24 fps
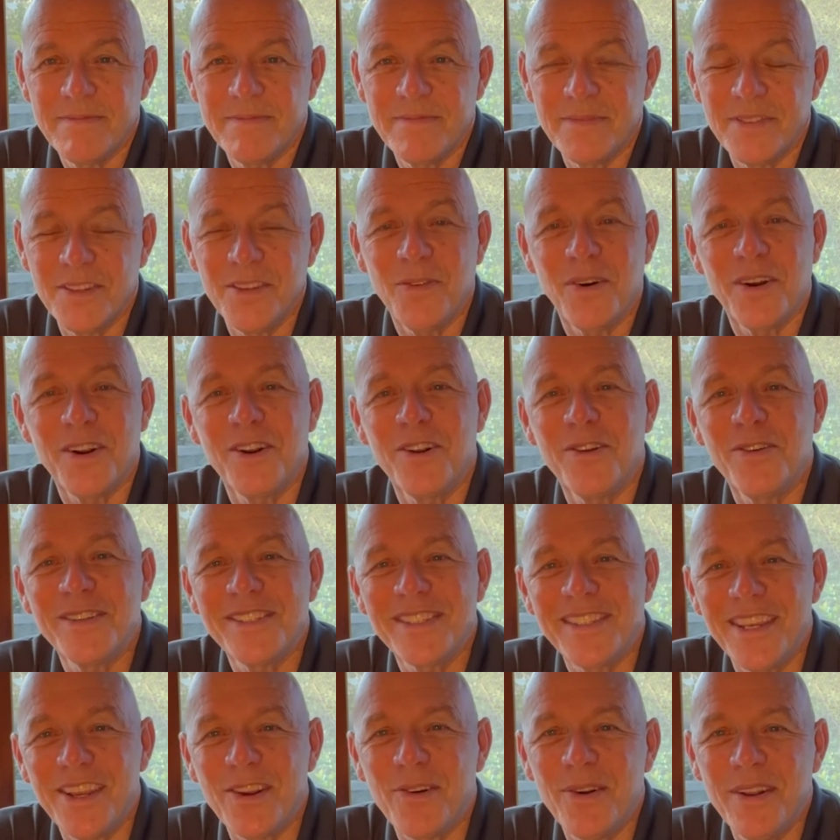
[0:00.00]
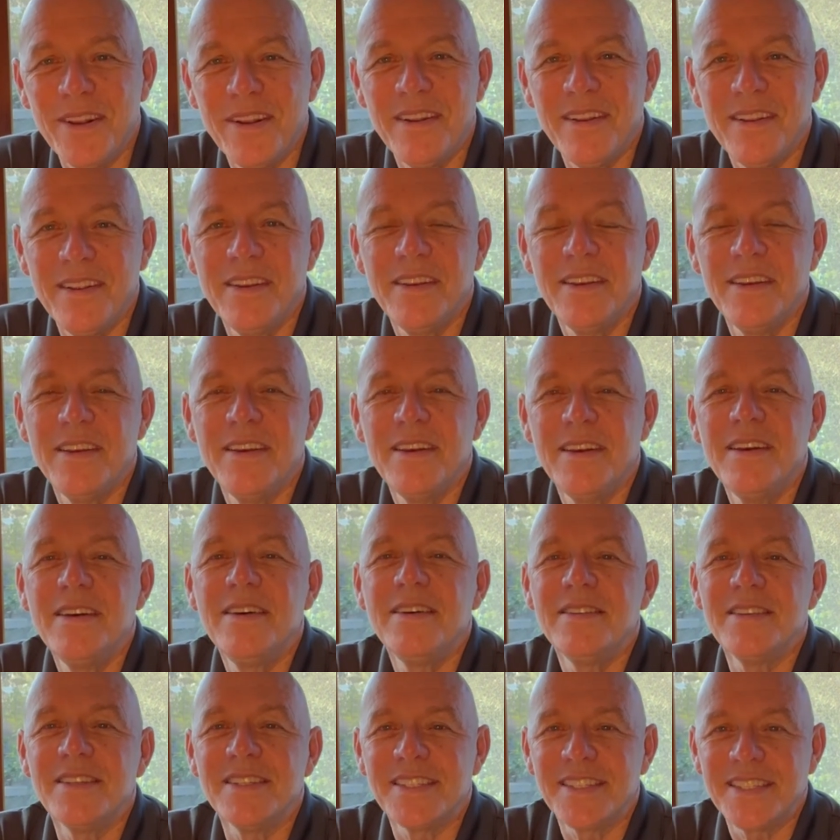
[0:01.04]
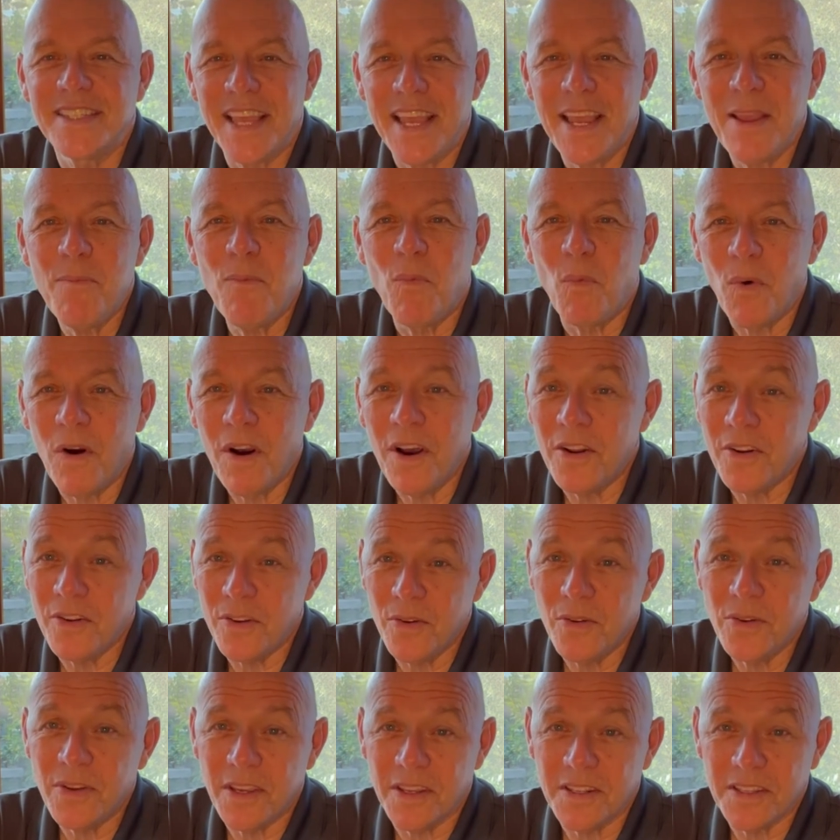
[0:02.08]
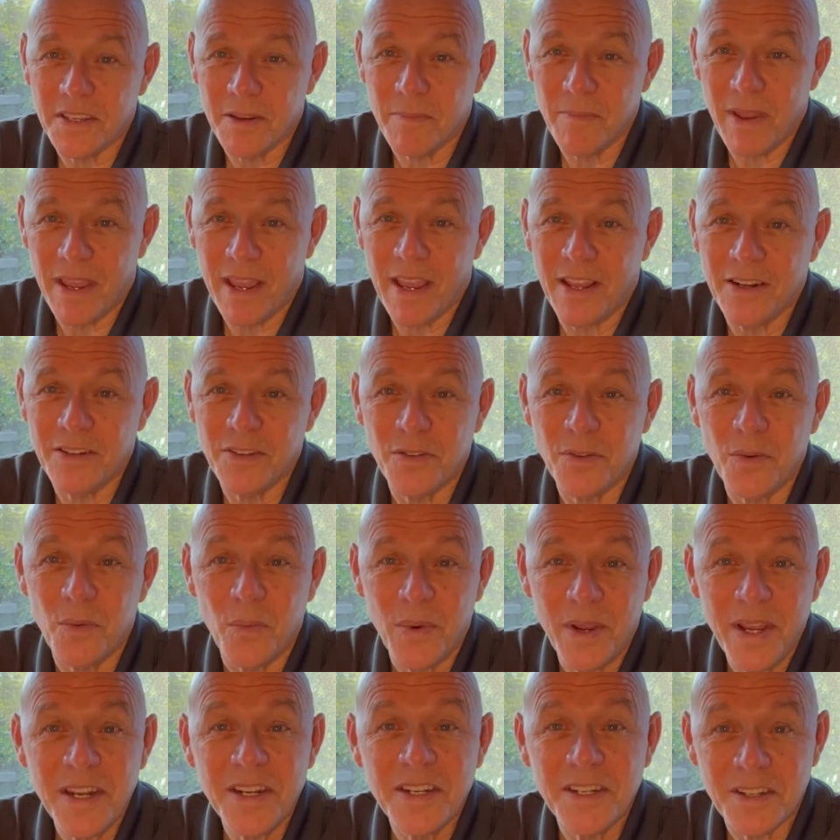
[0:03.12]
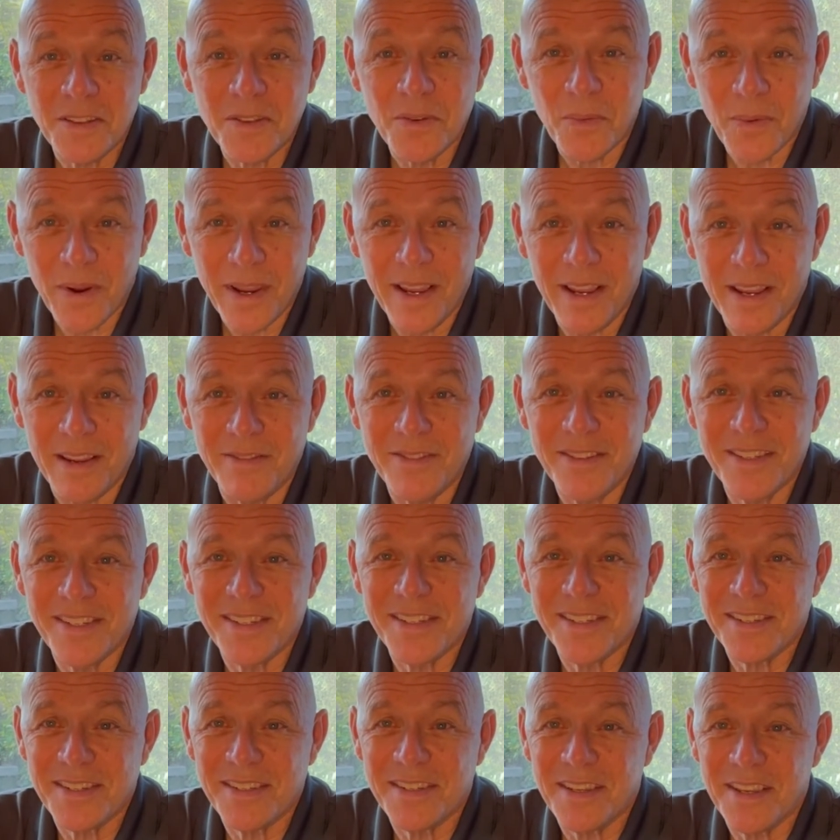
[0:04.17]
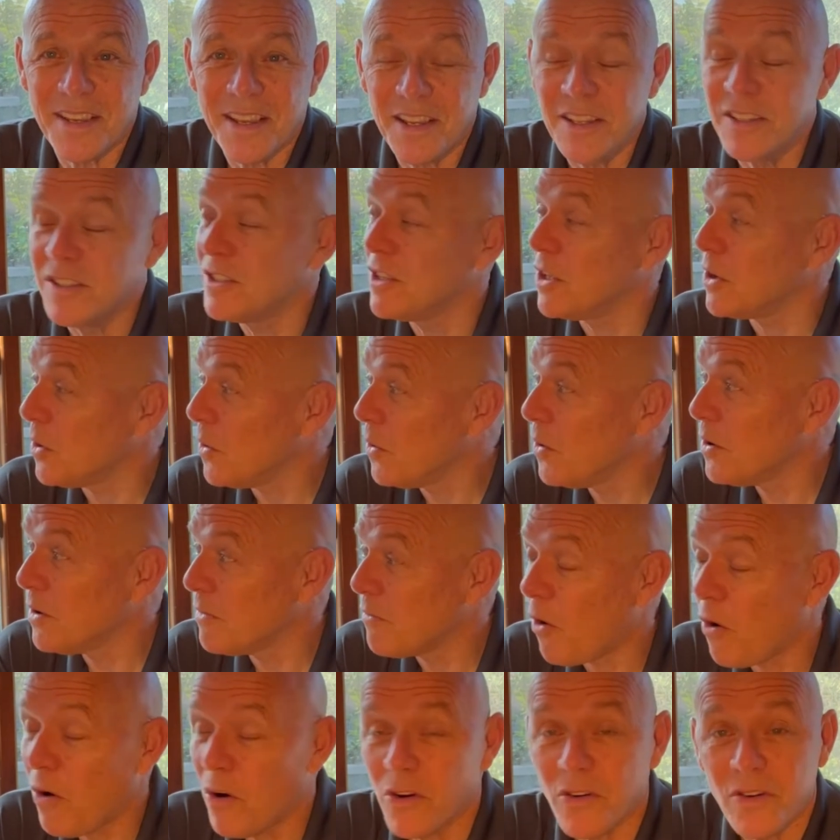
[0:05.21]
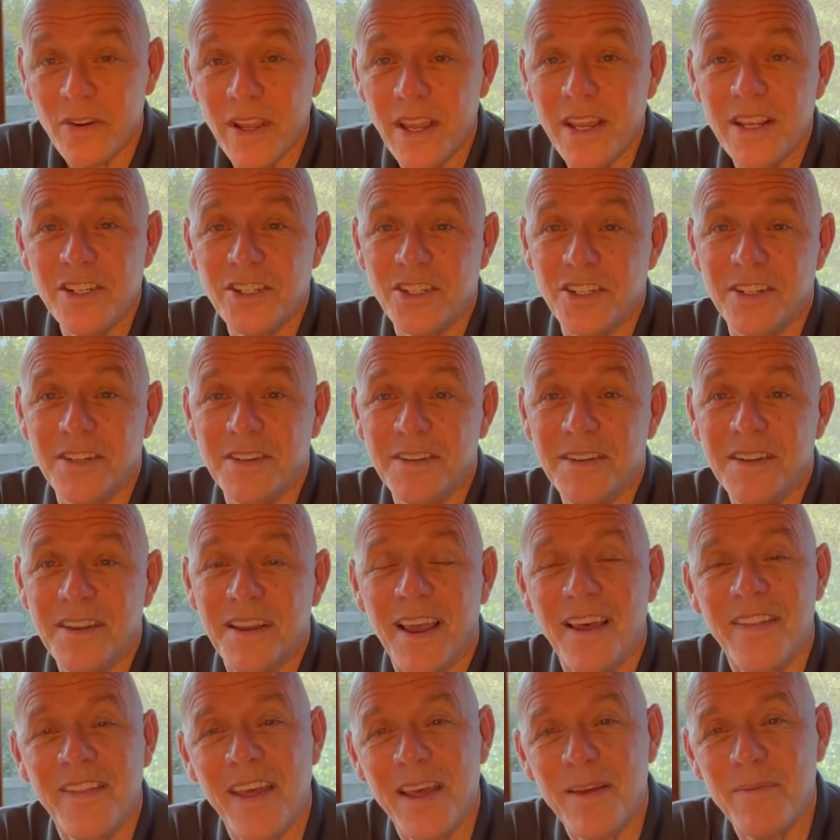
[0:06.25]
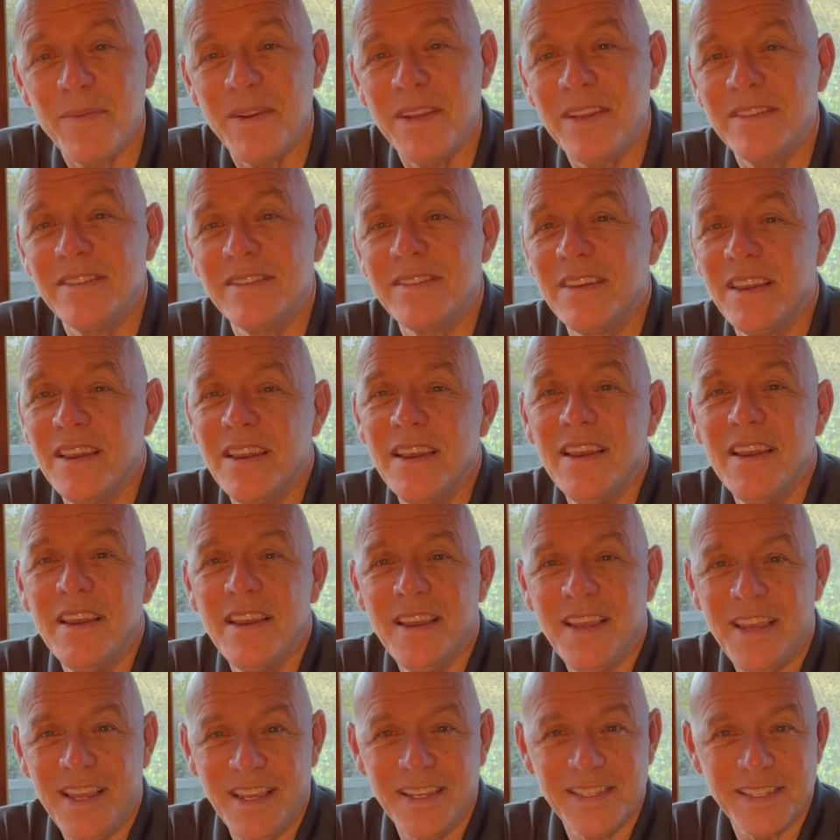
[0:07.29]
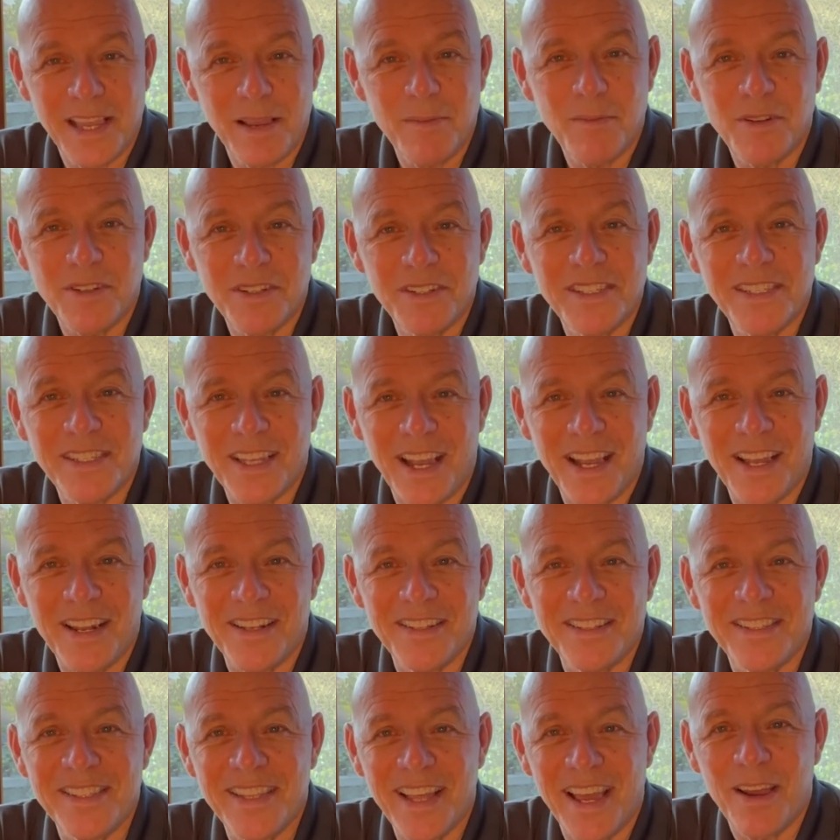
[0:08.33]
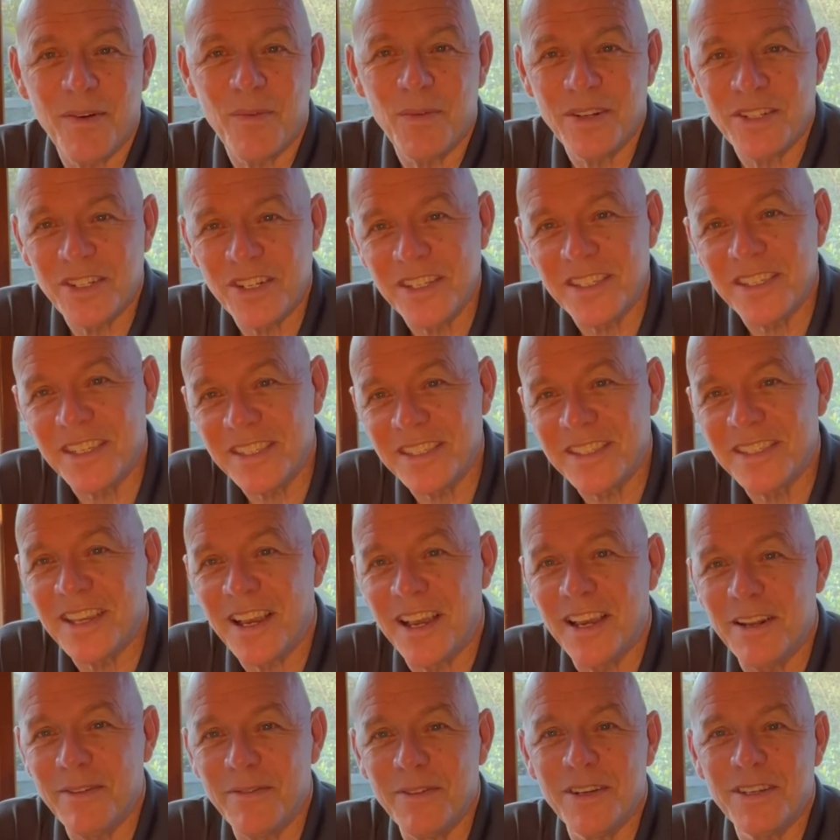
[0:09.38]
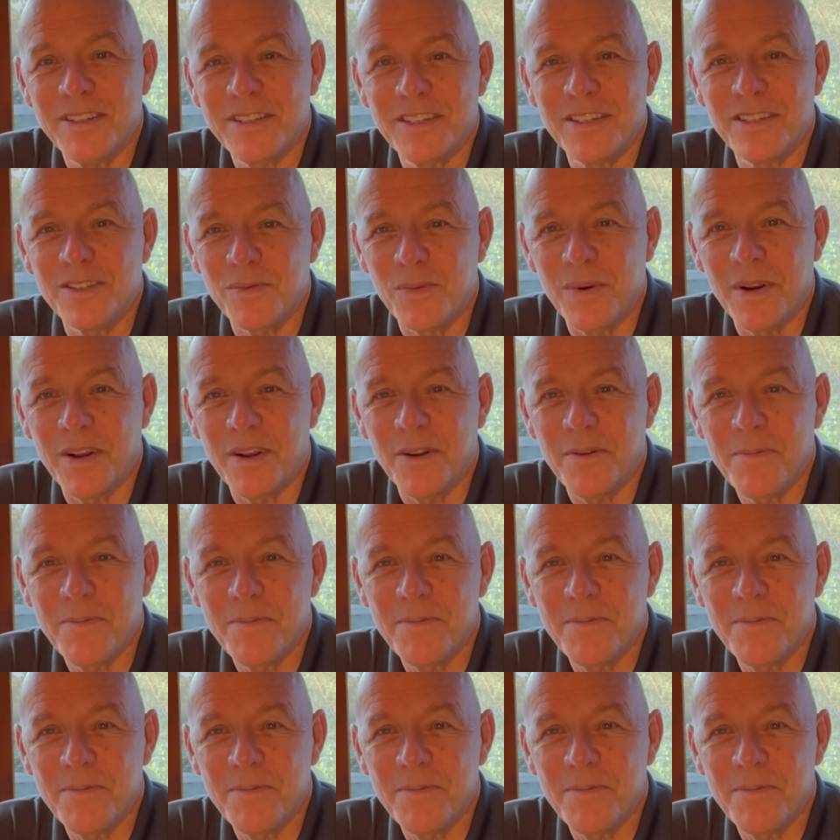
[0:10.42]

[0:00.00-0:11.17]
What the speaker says: You want to know a secret? The same one who can command the wind and the waves is the Lord of all creation. And that means he's able to silence that which is inside of us as well.